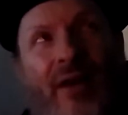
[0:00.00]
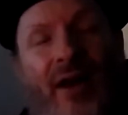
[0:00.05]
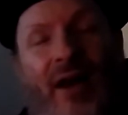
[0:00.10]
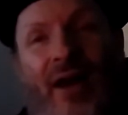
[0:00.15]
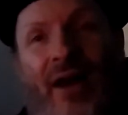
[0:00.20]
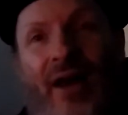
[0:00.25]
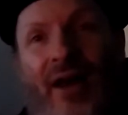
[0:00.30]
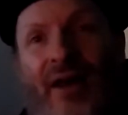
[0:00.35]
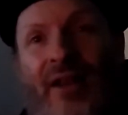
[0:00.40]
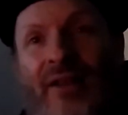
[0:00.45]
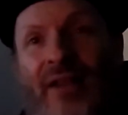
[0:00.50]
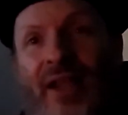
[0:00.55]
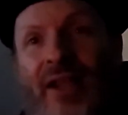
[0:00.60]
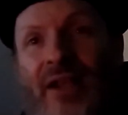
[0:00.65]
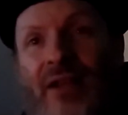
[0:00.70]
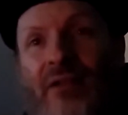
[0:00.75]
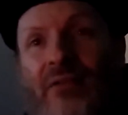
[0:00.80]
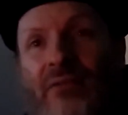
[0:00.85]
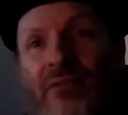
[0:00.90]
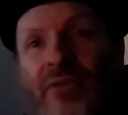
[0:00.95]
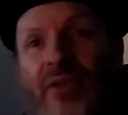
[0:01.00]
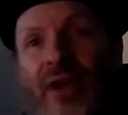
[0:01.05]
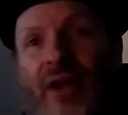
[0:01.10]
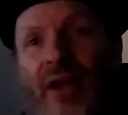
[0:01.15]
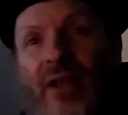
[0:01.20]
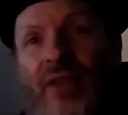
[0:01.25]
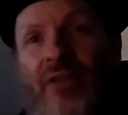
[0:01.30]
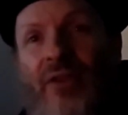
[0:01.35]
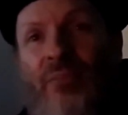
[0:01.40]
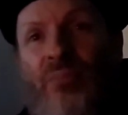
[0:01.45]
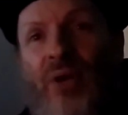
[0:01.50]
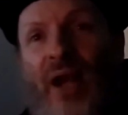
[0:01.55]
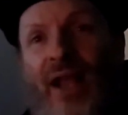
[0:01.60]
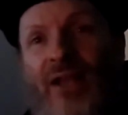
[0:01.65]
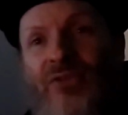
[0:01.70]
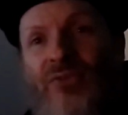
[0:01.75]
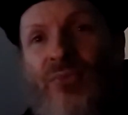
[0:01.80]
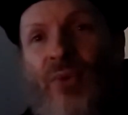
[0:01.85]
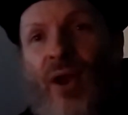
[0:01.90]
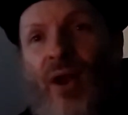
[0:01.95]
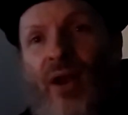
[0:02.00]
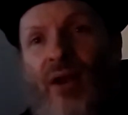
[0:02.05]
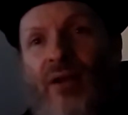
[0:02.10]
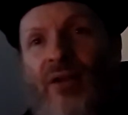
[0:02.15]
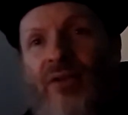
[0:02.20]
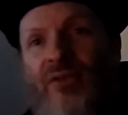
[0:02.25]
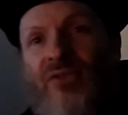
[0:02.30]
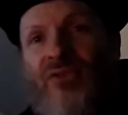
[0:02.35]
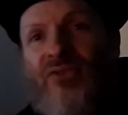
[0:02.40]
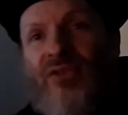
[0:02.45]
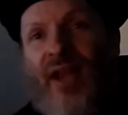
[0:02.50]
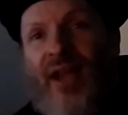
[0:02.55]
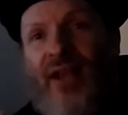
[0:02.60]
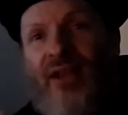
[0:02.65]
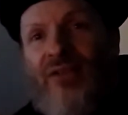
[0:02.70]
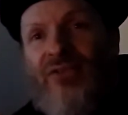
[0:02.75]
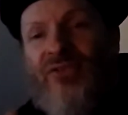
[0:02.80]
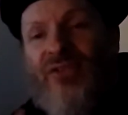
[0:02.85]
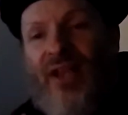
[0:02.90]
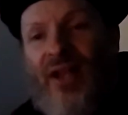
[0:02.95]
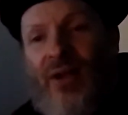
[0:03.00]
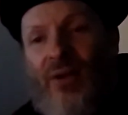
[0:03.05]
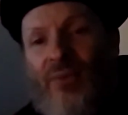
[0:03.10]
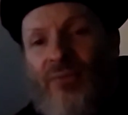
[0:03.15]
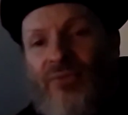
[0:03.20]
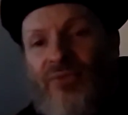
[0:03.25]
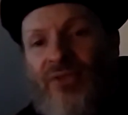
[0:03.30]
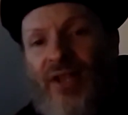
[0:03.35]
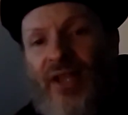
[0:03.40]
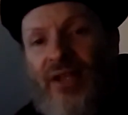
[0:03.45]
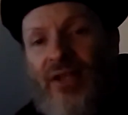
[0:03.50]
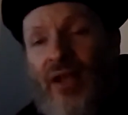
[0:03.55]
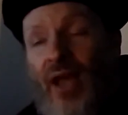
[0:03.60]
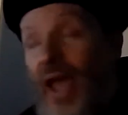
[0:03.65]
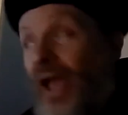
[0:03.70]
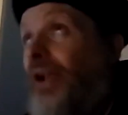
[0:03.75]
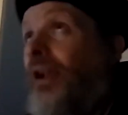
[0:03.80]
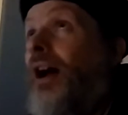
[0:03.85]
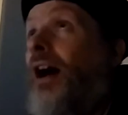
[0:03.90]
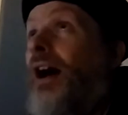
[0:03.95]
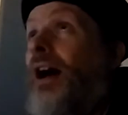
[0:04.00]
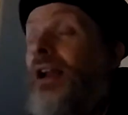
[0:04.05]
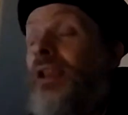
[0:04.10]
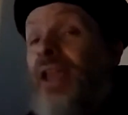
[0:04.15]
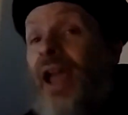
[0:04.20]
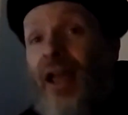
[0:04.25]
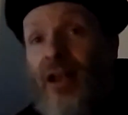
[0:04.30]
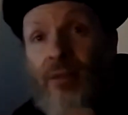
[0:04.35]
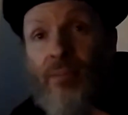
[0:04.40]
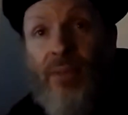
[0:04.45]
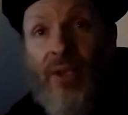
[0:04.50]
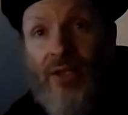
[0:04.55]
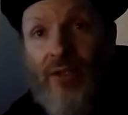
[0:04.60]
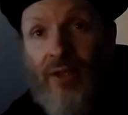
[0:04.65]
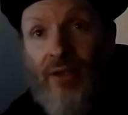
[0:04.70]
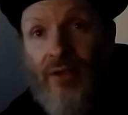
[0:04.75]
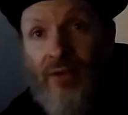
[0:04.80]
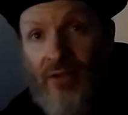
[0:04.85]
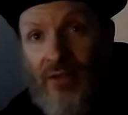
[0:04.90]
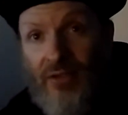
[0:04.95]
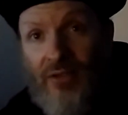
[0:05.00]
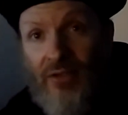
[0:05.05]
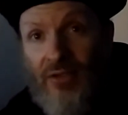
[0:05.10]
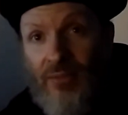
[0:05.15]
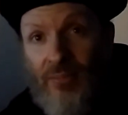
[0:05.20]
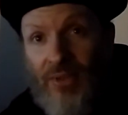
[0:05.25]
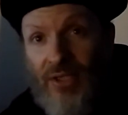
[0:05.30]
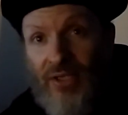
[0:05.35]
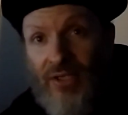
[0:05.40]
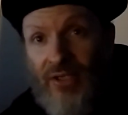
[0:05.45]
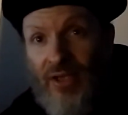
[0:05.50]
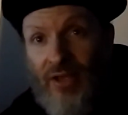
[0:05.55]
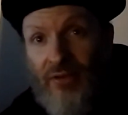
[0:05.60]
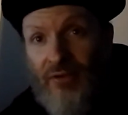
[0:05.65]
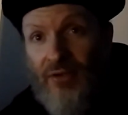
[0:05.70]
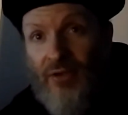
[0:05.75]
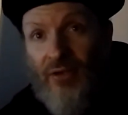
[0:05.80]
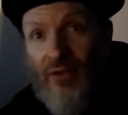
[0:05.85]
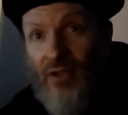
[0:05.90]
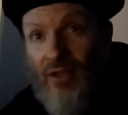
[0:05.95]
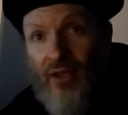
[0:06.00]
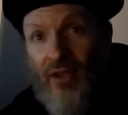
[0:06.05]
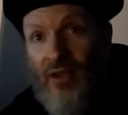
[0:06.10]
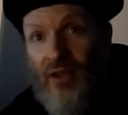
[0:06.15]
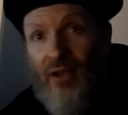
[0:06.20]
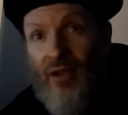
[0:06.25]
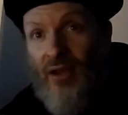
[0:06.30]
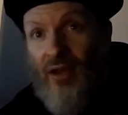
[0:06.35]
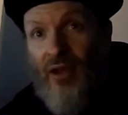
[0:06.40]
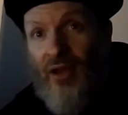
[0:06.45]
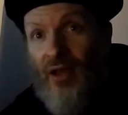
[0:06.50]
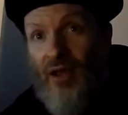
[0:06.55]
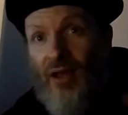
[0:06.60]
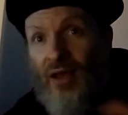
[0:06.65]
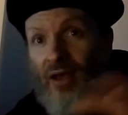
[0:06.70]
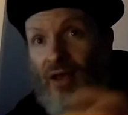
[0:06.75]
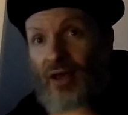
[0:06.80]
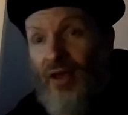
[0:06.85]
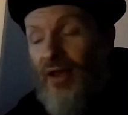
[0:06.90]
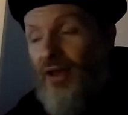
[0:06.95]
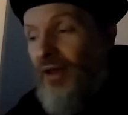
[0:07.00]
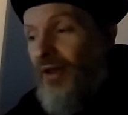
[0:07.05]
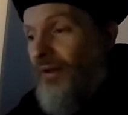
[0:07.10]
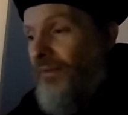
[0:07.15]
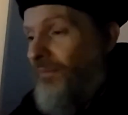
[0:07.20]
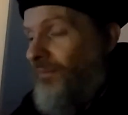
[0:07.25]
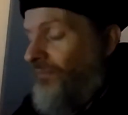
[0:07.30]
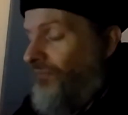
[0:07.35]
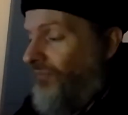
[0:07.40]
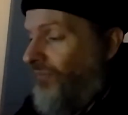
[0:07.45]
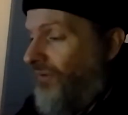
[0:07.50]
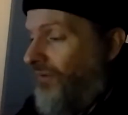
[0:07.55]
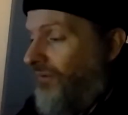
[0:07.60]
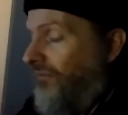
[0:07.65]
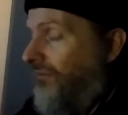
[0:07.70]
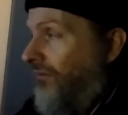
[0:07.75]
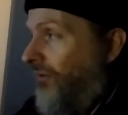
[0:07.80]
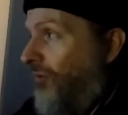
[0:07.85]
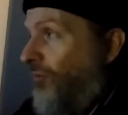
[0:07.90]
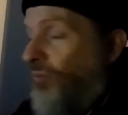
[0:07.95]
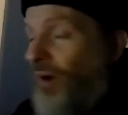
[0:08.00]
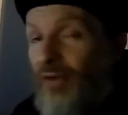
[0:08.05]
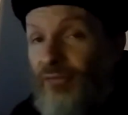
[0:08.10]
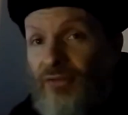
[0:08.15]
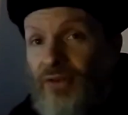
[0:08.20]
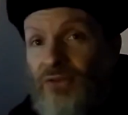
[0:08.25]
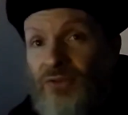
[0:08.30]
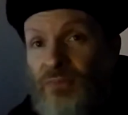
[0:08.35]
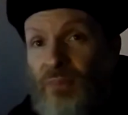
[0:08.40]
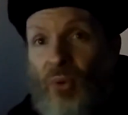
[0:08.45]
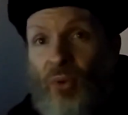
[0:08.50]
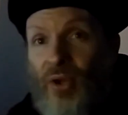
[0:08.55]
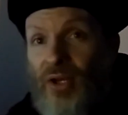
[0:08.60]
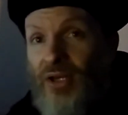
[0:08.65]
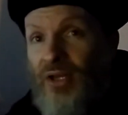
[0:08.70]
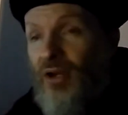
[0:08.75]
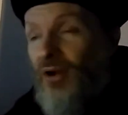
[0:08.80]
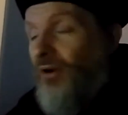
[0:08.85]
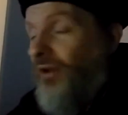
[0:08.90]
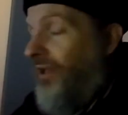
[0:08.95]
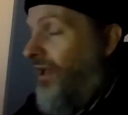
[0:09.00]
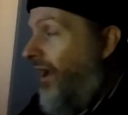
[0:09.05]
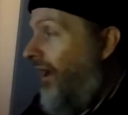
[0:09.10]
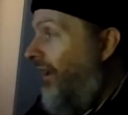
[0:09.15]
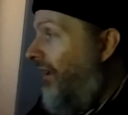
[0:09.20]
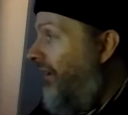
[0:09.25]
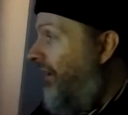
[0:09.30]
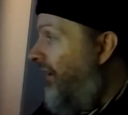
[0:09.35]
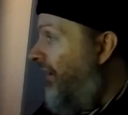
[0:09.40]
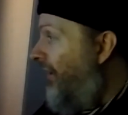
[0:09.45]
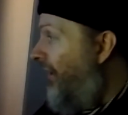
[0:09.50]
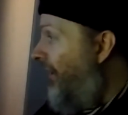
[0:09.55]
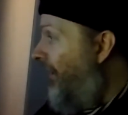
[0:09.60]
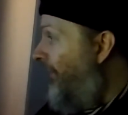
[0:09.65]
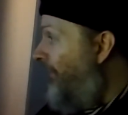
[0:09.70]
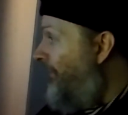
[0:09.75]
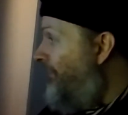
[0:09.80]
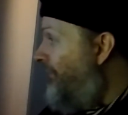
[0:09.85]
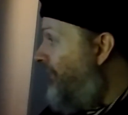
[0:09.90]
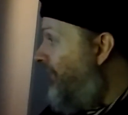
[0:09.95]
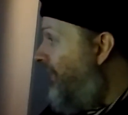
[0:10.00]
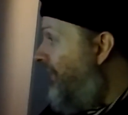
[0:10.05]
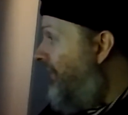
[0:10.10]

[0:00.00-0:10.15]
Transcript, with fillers: uh, like the the brass rock psych sounds like uh, caterpillar could have been another uh, reference point here, yeah. Um,